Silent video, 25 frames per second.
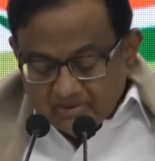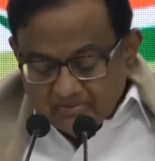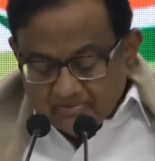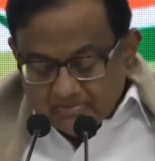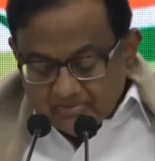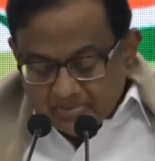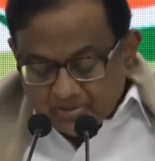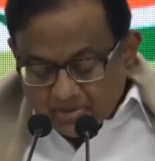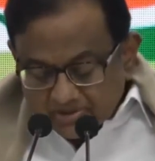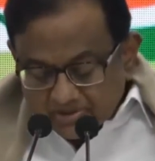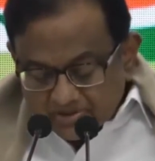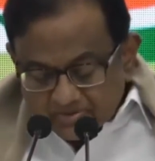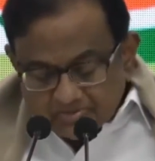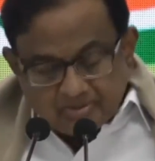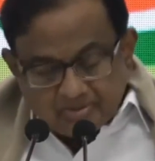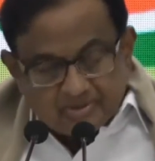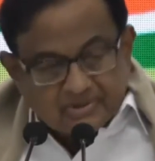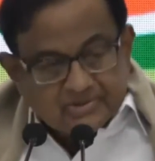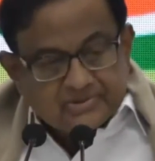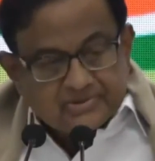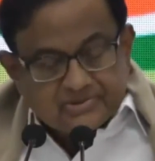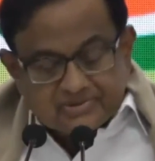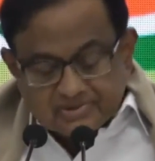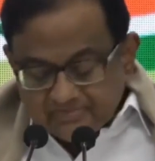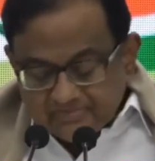
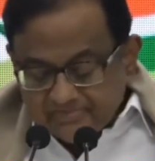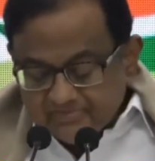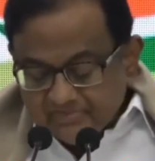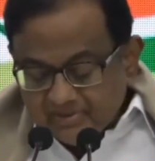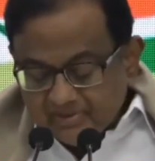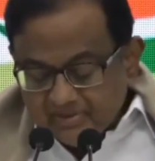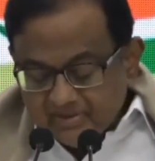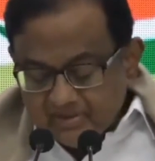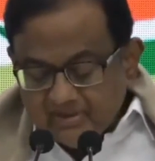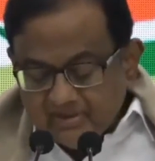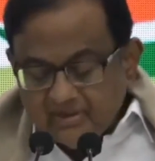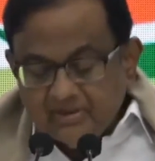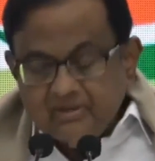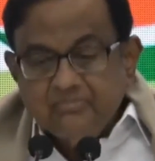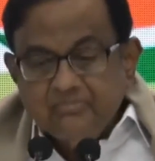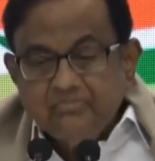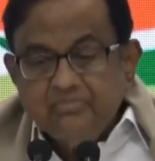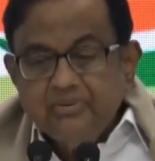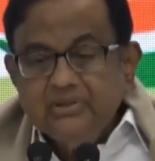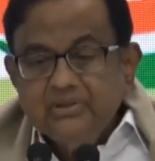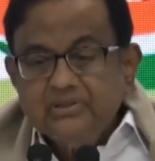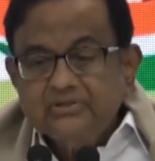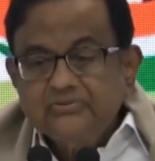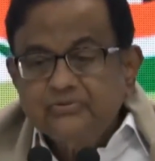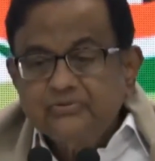prosperous, and
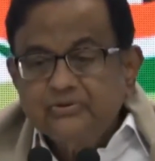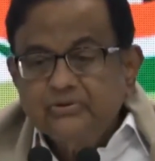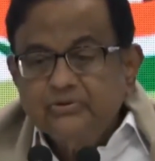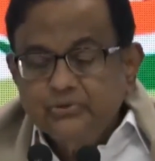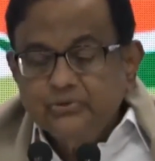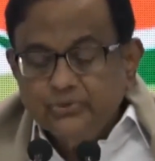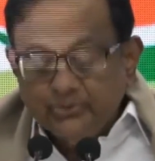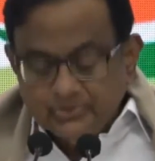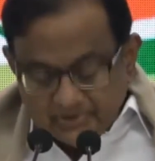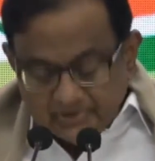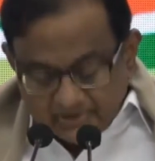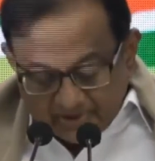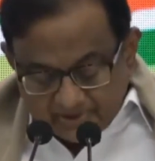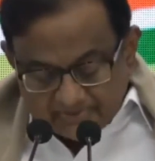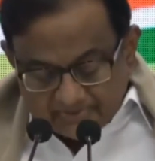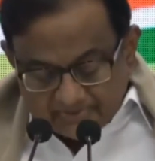peaceful New Year.